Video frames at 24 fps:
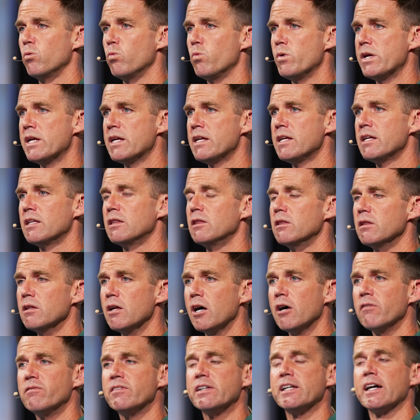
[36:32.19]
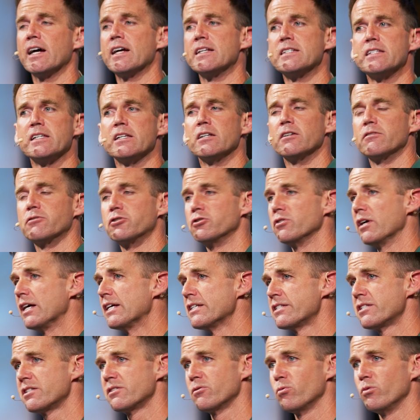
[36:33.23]
We love the idea of
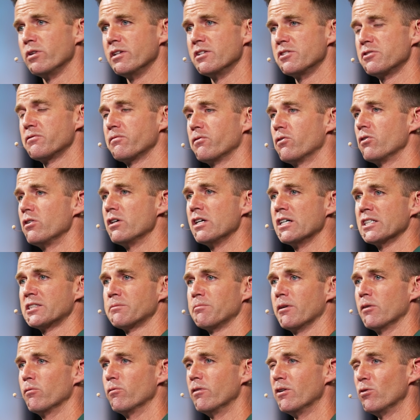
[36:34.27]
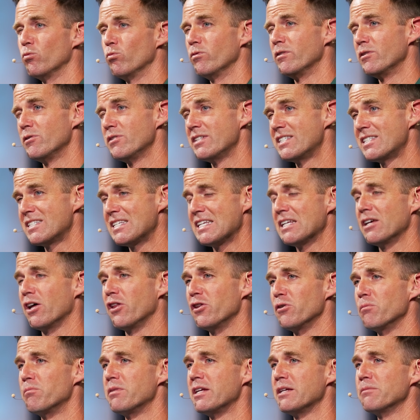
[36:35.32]
grace when it's for us, but when we see
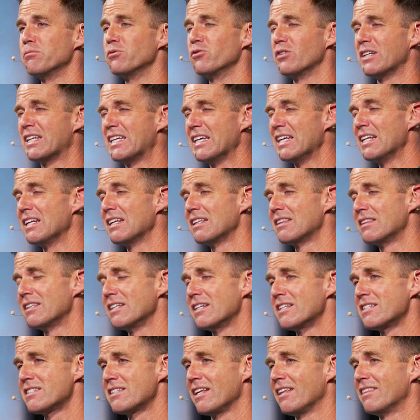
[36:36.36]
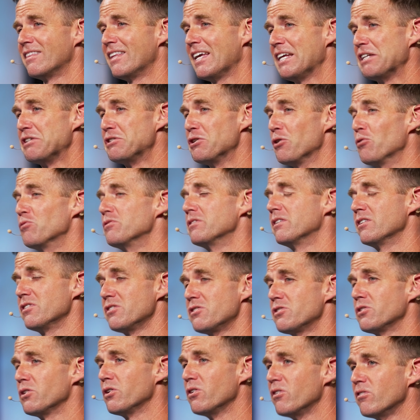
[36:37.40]
other people getting things that they don't
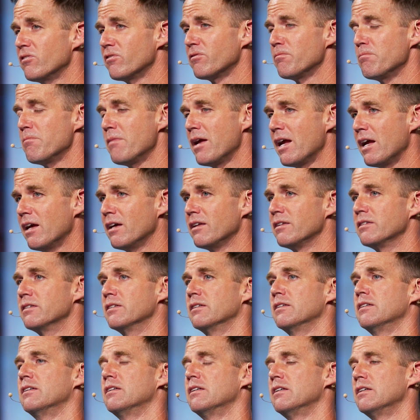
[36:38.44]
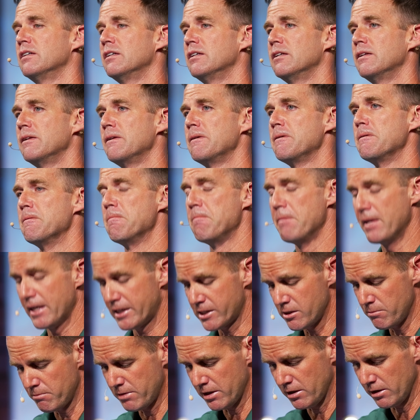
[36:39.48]
deserve, man,
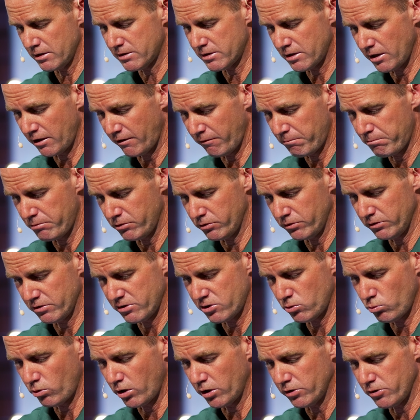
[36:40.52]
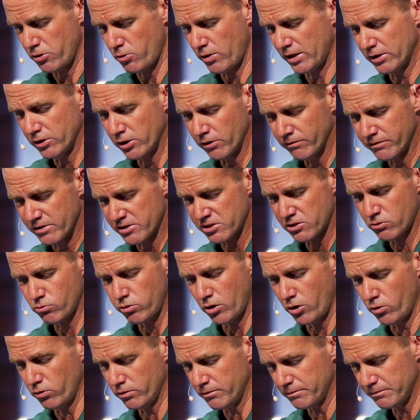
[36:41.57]
it can be a tough pill to swallow. I love this
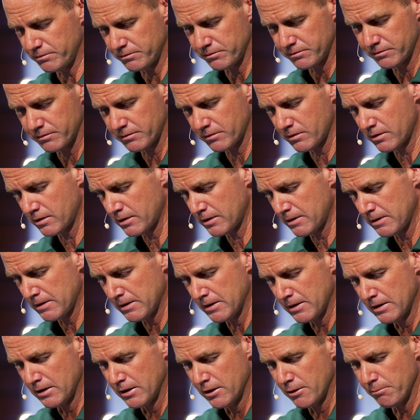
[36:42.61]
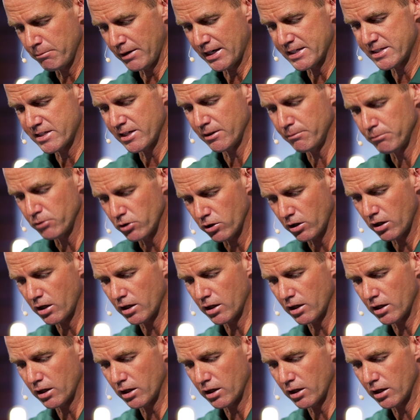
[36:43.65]
quote by Timber